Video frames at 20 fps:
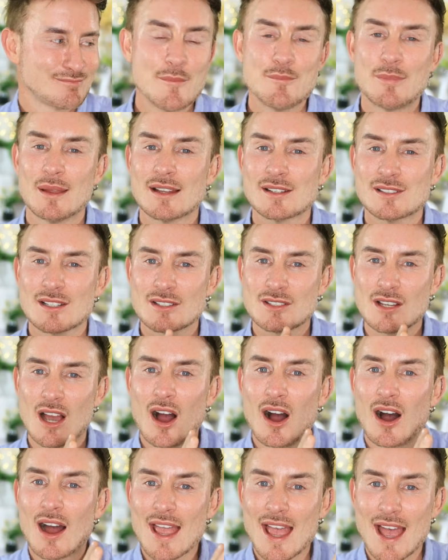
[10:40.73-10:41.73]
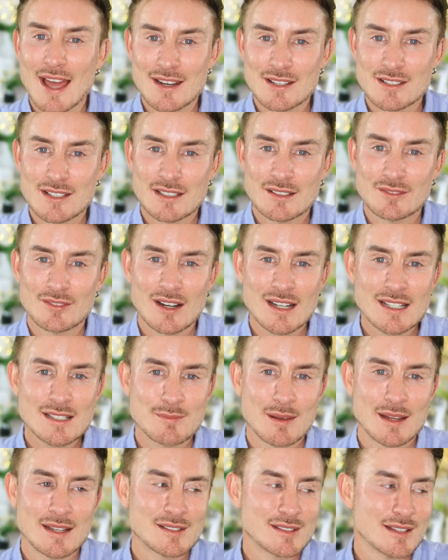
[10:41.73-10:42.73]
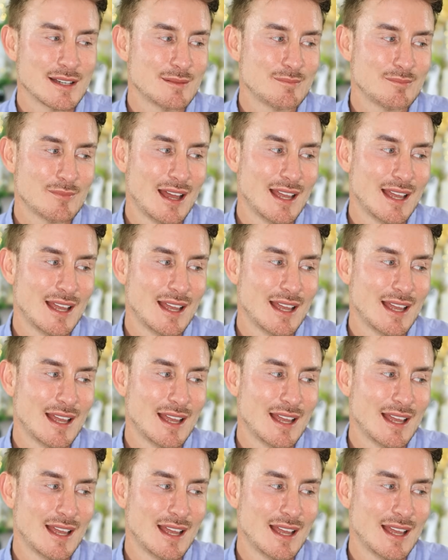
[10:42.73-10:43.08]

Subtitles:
and being such a high energy device means that